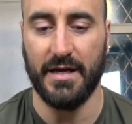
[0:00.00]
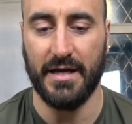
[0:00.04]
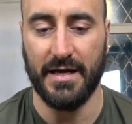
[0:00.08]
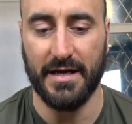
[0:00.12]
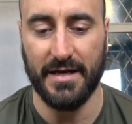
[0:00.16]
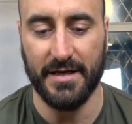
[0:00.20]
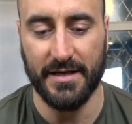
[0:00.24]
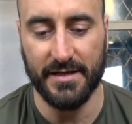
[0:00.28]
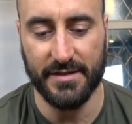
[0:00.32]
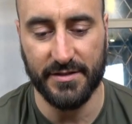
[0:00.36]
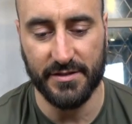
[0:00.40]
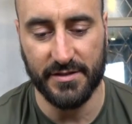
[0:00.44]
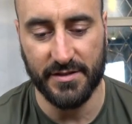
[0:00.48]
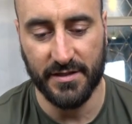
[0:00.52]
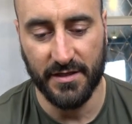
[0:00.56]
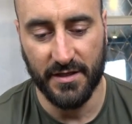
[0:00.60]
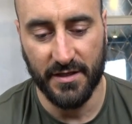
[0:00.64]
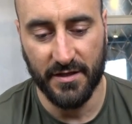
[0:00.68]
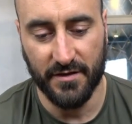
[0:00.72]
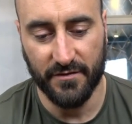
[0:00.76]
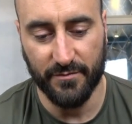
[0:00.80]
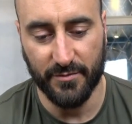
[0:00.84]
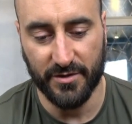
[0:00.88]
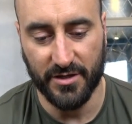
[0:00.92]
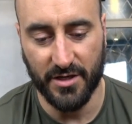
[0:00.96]
and
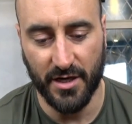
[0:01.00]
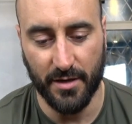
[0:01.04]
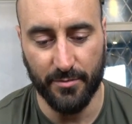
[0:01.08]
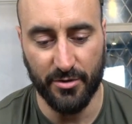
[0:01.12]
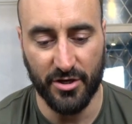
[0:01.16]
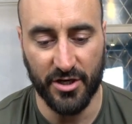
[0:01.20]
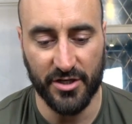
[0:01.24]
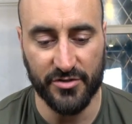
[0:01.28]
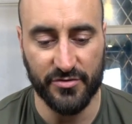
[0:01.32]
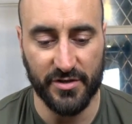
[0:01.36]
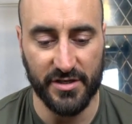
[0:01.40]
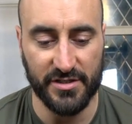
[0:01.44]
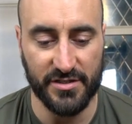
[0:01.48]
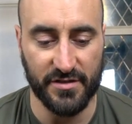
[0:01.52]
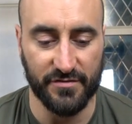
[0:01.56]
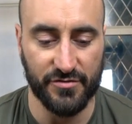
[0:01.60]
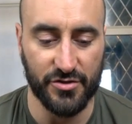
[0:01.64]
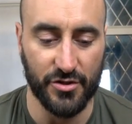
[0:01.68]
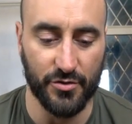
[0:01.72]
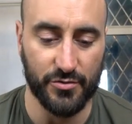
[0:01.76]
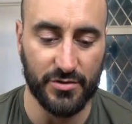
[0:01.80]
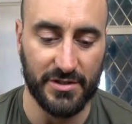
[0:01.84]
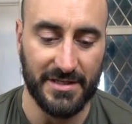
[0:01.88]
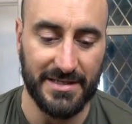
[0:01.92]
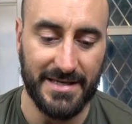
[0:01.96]
my carbohydrates, I've
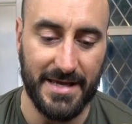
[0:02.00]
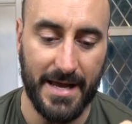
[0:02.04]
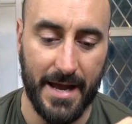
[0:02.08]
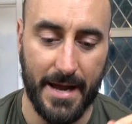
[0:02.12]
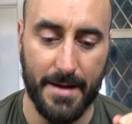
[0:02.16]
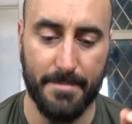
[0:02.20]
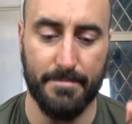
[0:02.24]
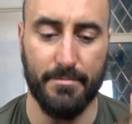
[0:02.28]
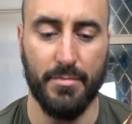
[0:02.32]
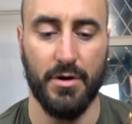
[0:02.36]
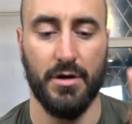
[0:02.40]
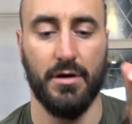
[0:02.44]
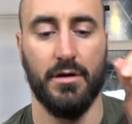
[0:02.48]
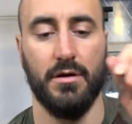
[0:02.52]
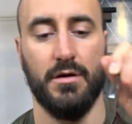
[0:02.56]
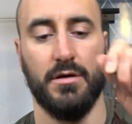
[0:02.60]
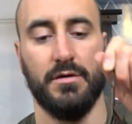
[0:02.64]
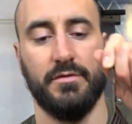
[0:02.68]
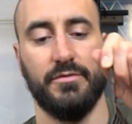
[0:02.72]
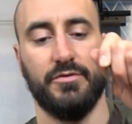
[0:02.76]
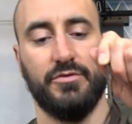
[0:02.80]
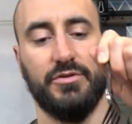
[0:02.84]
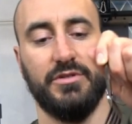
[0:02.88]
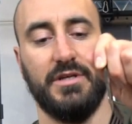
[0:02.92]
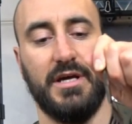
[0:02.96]
chosen yam
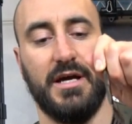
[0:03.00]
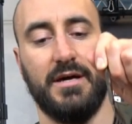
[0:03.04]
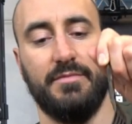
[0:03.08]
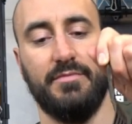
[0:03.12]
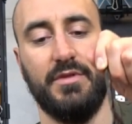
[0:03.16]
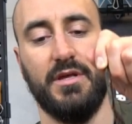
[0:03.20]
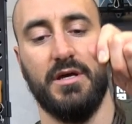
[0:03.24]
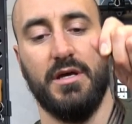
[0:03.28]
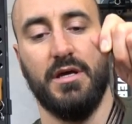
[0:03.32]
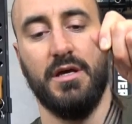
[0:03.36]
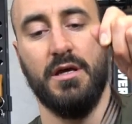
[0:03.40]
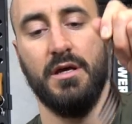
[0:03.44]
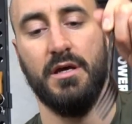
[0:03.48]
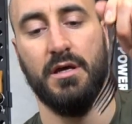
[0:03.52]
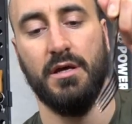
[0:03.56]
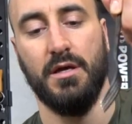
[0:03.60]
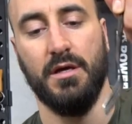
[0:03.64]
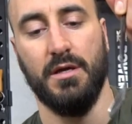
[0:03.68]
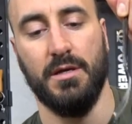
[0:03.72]
there.